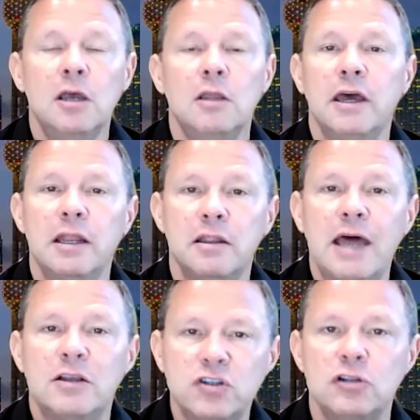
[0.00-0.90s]

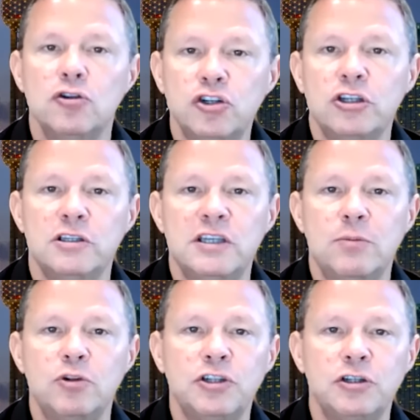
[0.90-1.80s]
that solution is
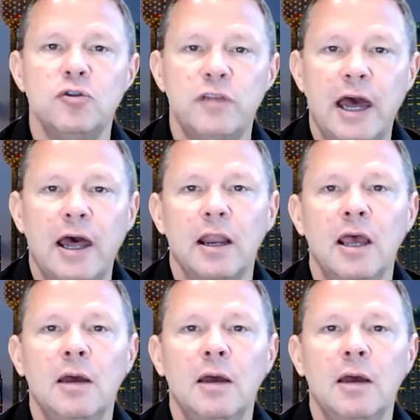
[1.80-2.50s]
able to do that,